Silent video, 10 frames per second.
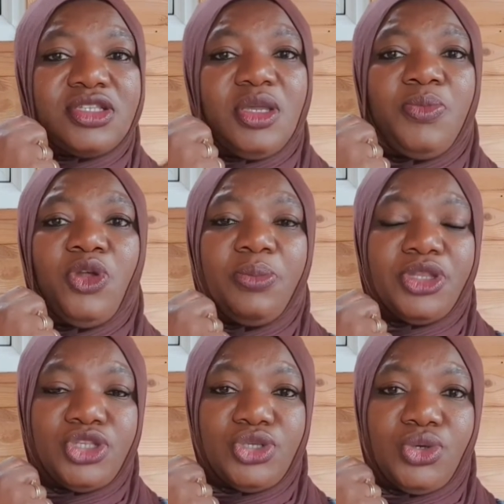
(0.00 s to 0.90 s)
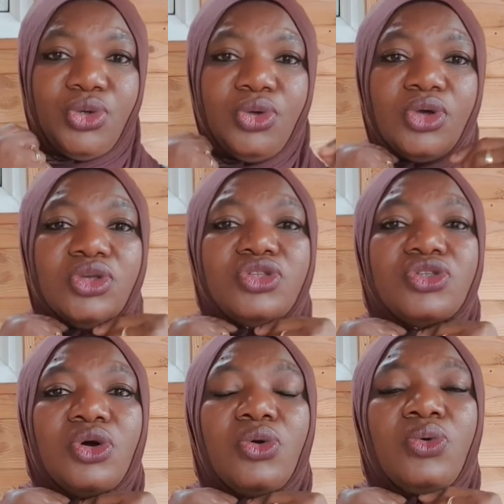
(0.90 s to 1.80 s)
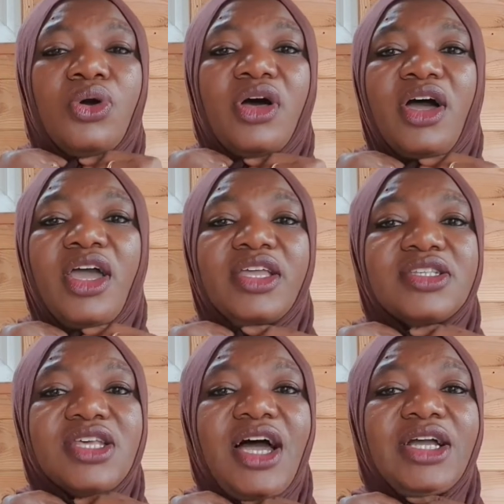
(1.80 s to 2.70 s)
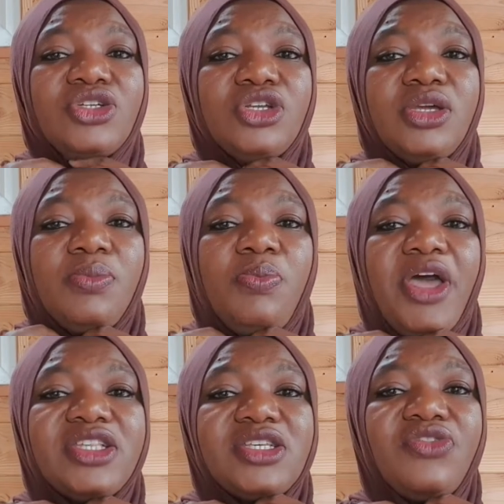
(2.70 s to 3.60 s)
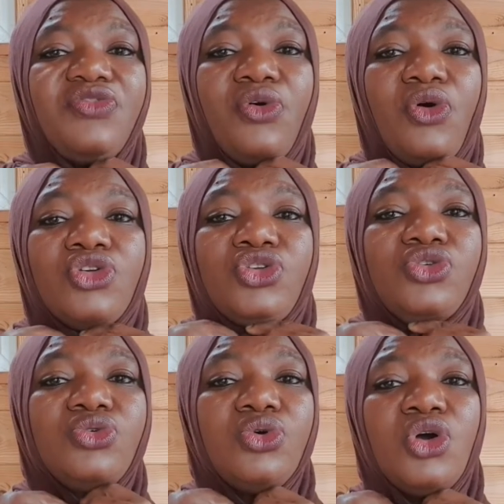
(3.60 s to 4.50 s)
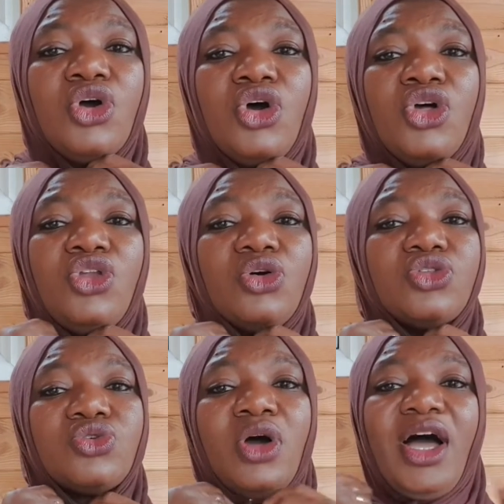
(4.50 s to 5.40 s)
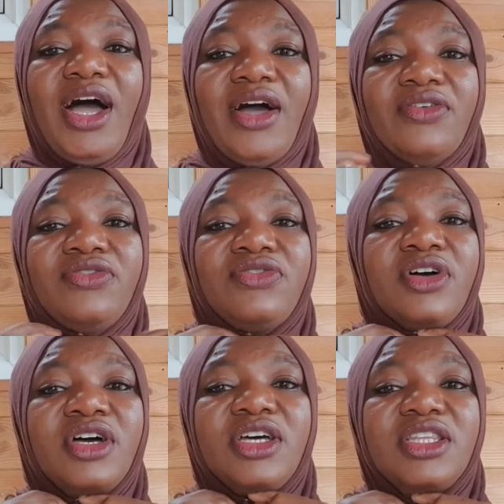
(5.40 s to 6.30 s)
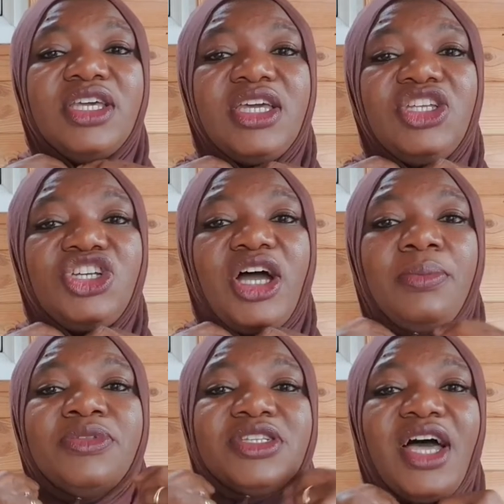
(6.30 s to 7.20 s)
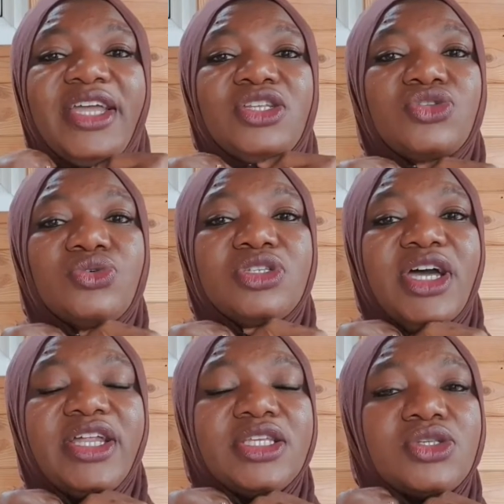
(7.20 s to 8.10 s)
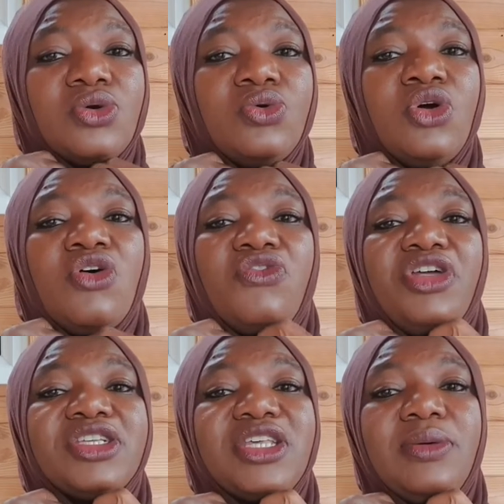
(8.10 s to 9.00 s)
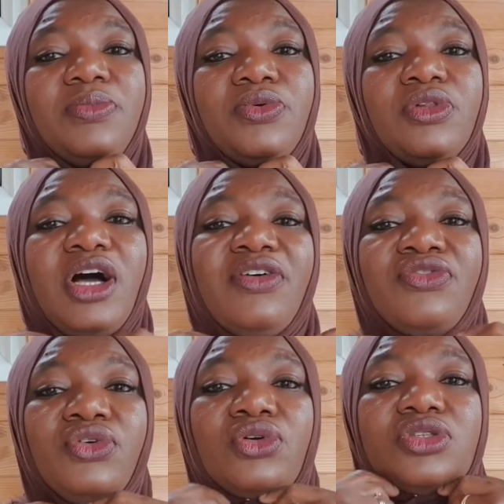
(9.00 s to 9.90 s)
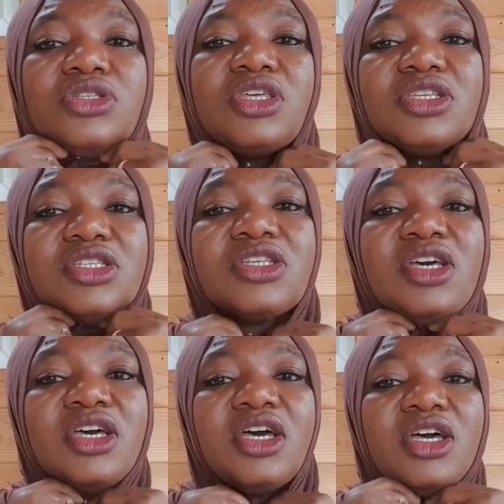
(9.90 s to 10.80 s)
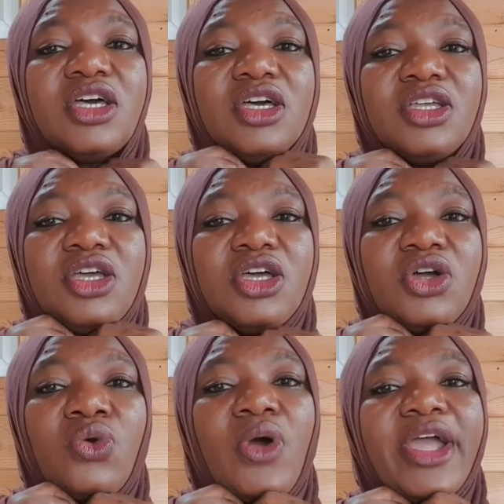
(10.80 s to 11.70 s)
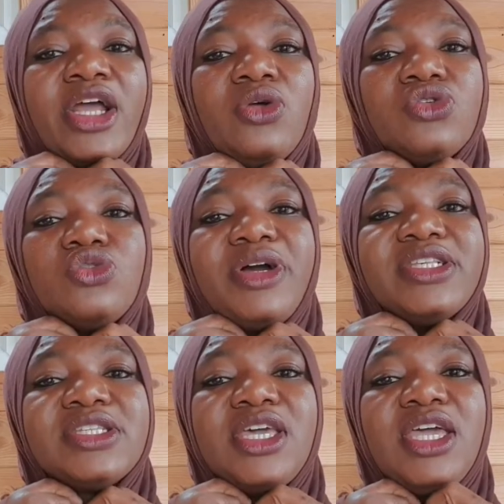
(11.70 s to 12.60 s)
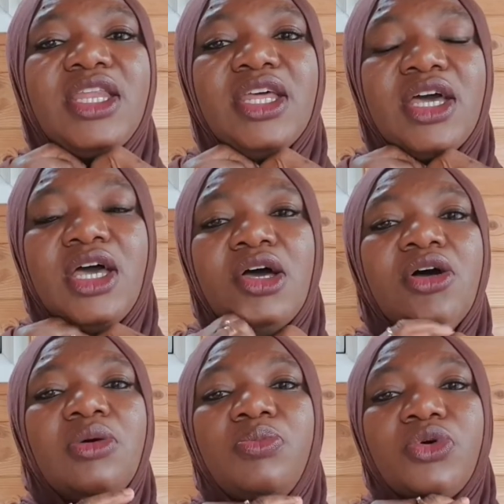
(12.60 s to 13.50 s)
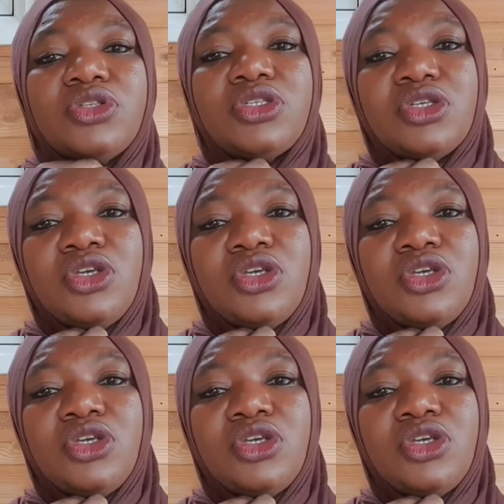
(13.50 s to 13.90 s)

tip number two. So it's actually better for you not to have the hijab tied too tightly. So for example, I've got this quite close to my skin, but